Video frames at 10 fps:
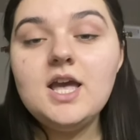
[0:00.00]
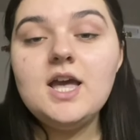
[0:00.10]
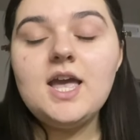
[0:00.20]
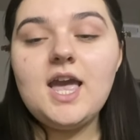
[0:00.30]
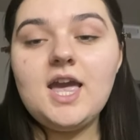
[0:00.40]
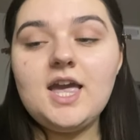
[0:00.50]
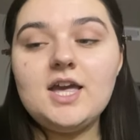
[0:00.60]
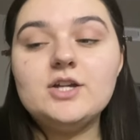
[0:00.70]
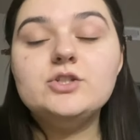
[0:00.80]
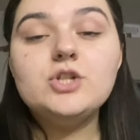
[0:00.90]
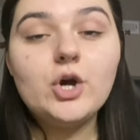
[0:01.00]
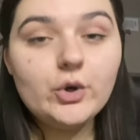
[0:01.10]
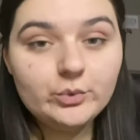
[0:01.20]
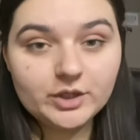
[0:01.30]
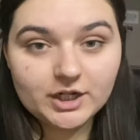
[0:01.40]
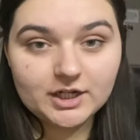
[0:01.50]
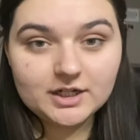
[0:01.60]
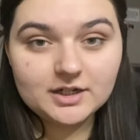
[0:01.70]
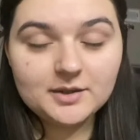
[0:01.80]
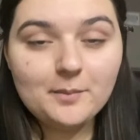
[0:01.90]
a
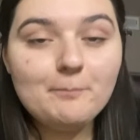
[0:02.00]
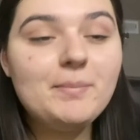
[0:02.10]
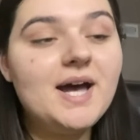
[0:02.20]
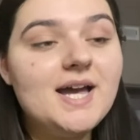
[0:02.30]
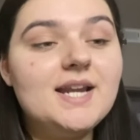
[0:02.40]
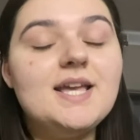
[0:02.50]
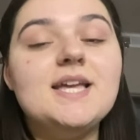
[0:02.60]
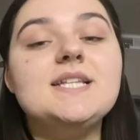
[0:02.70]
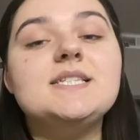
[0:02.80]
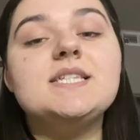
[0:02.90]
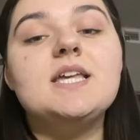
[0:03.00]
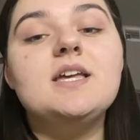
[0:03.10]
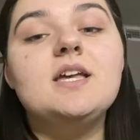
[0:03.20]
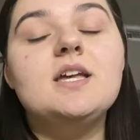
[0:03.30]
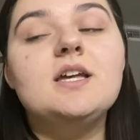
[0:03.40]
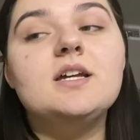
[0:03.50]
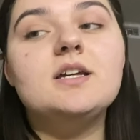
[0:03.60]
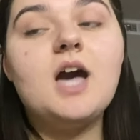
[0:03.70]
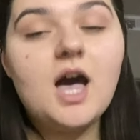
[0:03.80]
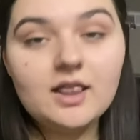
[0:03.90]
toner, but it's
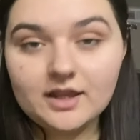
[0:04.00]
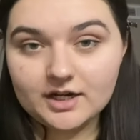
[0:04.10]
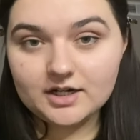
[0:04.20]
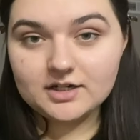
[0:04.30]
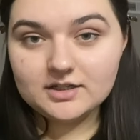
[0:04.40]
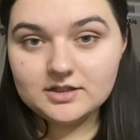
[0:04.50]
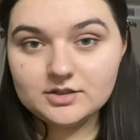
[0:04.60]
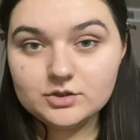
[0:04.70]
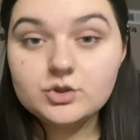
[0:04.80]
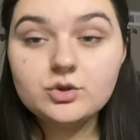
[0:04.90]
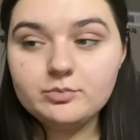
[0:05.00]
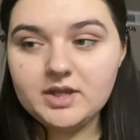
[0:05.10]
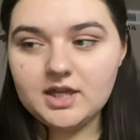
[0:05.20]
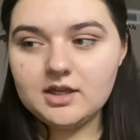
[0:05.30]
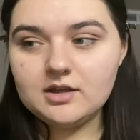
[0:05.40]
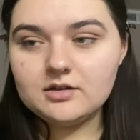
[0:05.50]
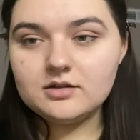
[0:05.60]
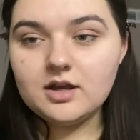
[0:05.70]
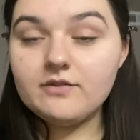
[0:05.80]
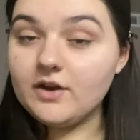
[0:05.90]
colored to be
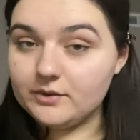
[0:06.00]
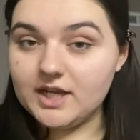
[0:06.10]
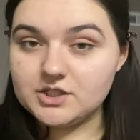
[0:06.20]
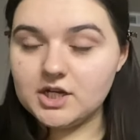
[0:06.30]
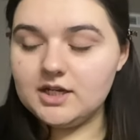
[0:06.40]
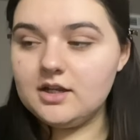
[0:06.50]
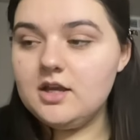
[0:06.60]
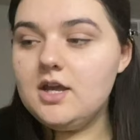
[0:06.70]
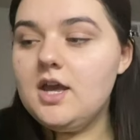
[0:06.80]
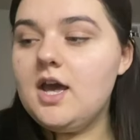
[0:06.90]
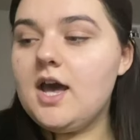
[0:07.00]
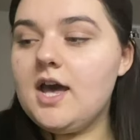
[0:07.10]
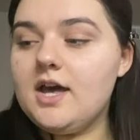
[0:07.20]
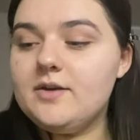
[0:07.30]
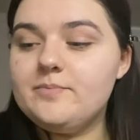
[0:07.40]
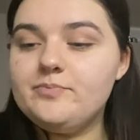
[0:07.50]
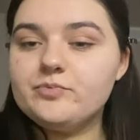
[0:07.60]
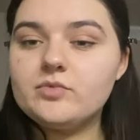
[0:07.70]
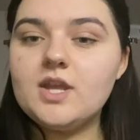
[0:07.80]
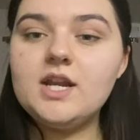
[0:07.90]
a foundation. And
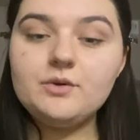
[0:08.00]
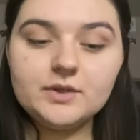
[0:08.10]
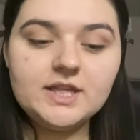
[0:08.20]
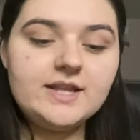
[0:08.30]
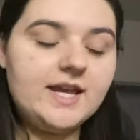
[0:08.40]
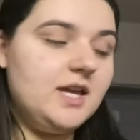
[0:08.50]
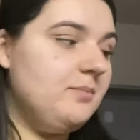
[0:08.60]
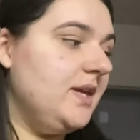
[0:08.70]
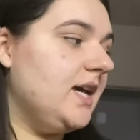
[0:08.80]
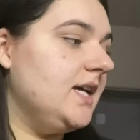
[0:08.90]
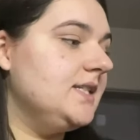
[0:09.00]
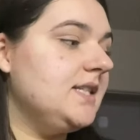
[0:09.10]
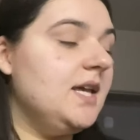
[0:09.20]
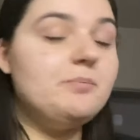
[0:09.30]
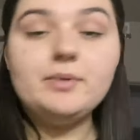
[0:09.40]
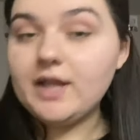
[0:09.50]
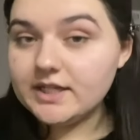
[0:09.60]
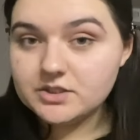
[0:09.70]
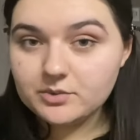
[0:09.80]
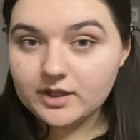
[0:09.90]
I really like it because it
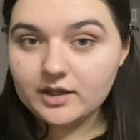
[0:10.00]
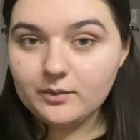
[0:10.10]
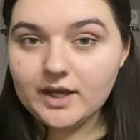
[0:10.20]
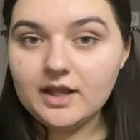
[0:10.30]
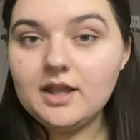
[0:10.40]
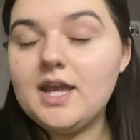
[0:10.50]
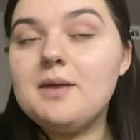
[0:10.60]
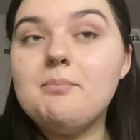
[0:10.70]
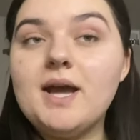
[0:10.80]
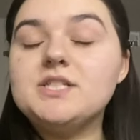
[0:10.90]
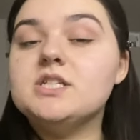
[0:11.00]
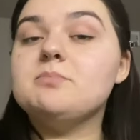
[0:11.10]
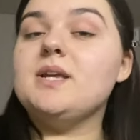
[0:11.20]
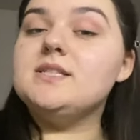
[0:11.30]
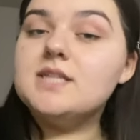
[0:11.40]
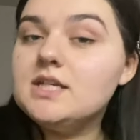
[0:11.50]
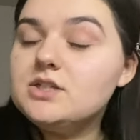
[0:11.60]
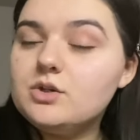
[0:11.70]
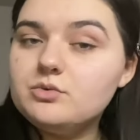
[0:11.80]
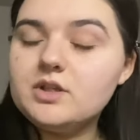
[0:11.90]
blends really well. It matches my skin
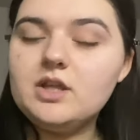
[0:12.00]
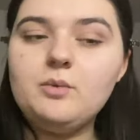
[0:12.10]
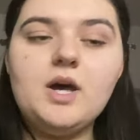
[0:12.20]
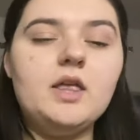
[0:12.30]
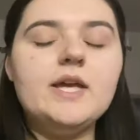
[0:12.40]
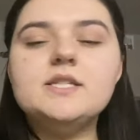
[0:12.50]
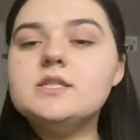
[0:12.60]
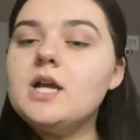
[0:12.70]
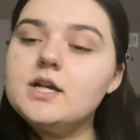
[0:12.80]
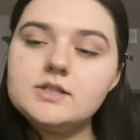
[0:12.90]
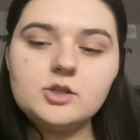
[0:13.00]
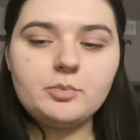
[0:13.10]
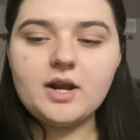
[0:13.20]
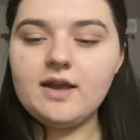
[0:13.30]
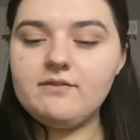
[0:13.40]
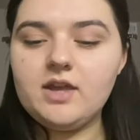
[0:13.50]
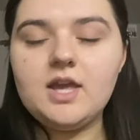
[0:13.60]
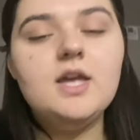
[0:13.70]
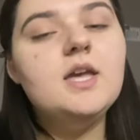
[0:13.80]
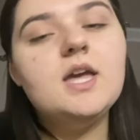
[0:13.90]
tone really well. It's not super heavy.
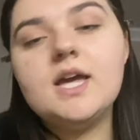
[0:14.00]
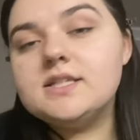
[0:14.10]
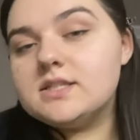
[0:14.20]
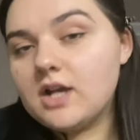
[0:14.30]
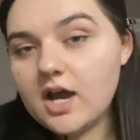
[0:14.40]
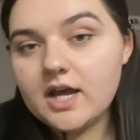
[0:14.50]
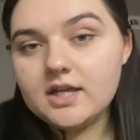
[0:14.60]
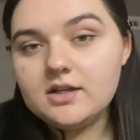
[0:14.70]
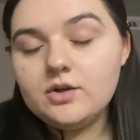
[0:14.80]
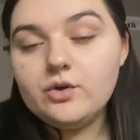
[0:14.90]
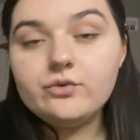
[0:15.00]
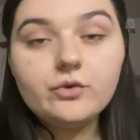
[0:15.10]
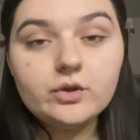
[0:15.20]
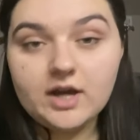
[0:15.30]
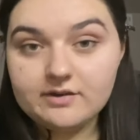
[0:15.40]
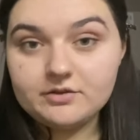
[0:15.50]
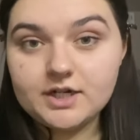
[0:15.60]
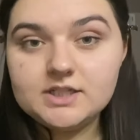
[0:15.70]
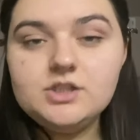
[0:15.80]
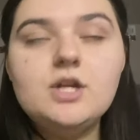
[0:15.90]
It's not full
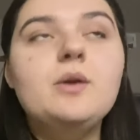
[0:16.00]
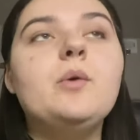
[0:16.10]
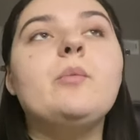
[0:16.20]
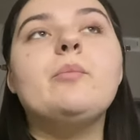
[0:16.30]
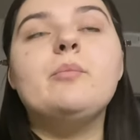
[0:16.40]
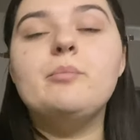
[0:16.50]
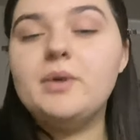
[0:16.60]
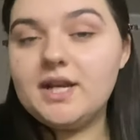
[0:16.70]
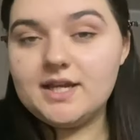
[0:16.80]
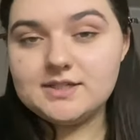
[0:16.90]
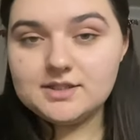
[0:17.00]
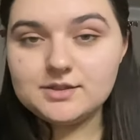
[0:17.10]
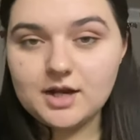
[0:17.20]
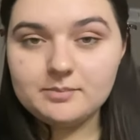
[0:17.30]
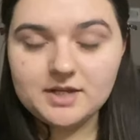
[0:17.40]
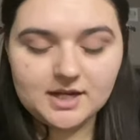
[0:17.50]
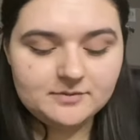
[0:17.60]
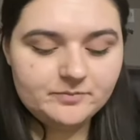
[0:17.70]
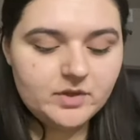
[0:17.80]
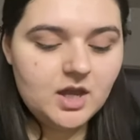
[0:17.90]
coverage, but it gets the job done.
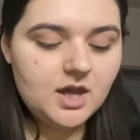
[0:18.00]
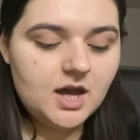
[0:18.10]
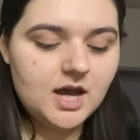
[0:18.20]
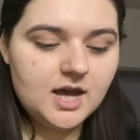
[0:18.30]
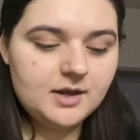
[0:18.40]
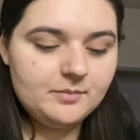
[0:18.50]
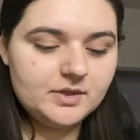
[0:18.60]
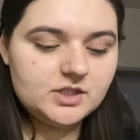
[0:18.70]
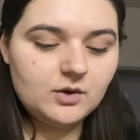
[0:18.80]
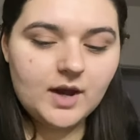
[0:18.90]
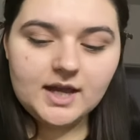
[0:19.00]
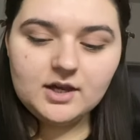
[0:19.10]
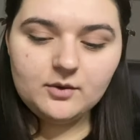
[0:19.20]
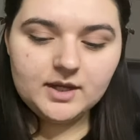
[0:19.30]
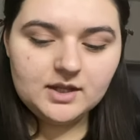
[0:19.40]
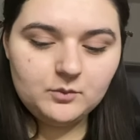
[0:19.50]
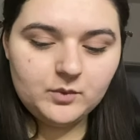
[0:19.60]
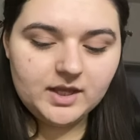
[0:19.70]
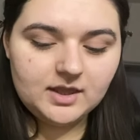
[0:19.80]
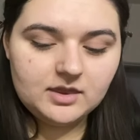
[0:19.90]
So I go in
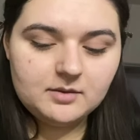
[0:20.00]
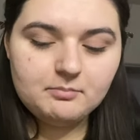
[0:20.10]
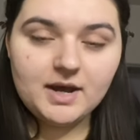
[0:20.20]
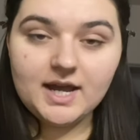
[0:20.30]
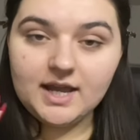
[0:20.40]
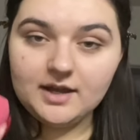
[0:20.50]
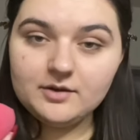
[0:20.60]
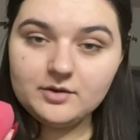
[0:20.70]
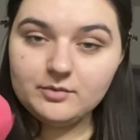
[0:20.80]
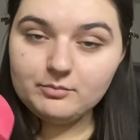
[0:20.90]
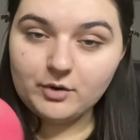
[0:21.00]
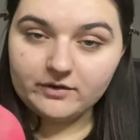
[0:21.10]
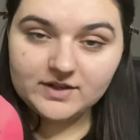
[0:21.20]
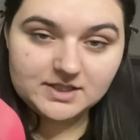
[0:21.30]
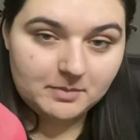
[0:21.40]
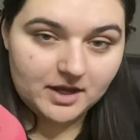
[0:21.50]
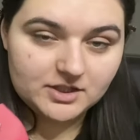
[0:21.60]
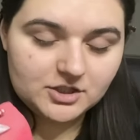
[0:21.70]
with my Morphe sponge.